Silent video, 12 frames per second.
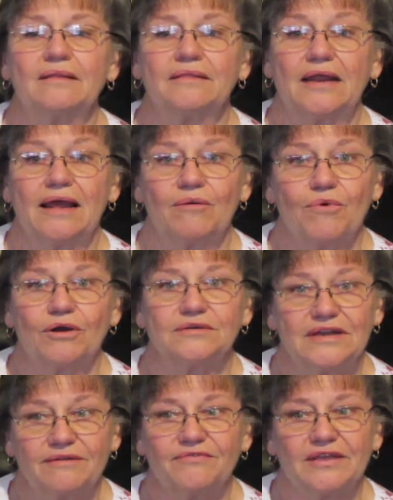that I
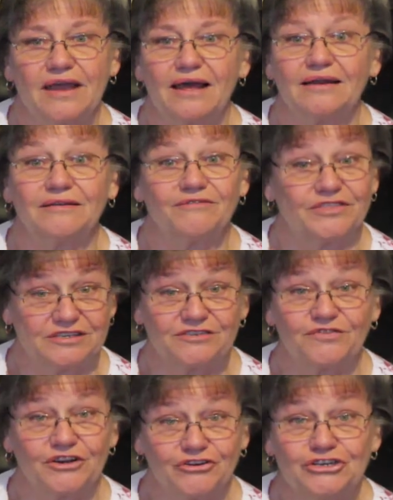walked down the aisle of
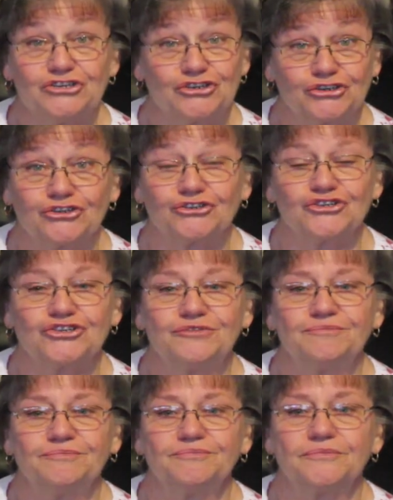this very
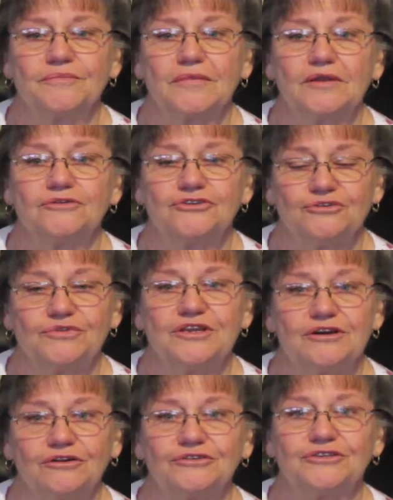church to
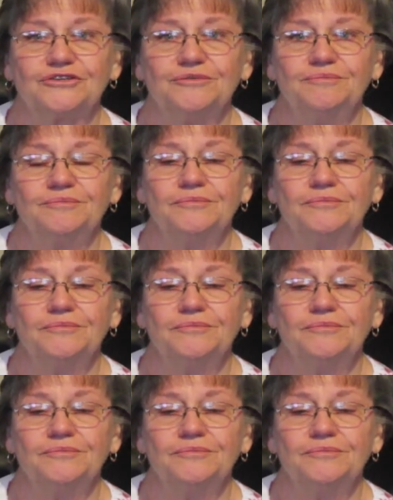the altar,